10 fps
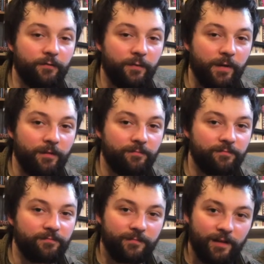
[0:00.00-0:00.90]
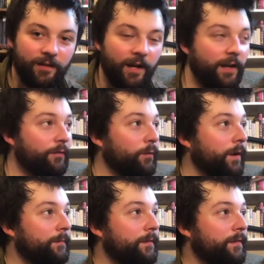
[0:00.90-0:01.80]
for me. Good night,
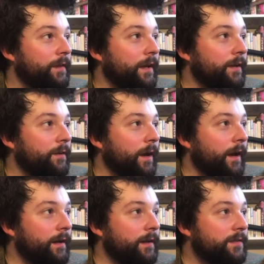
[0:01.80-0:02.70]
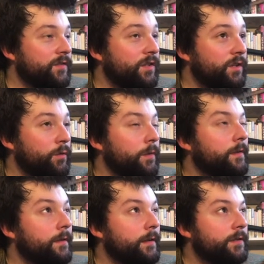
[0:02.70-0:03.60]
everyone. Thank you, and I'll see you
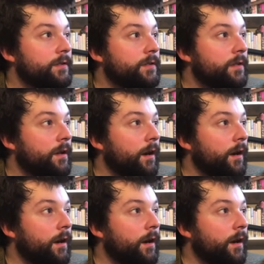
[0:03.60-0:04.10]
this,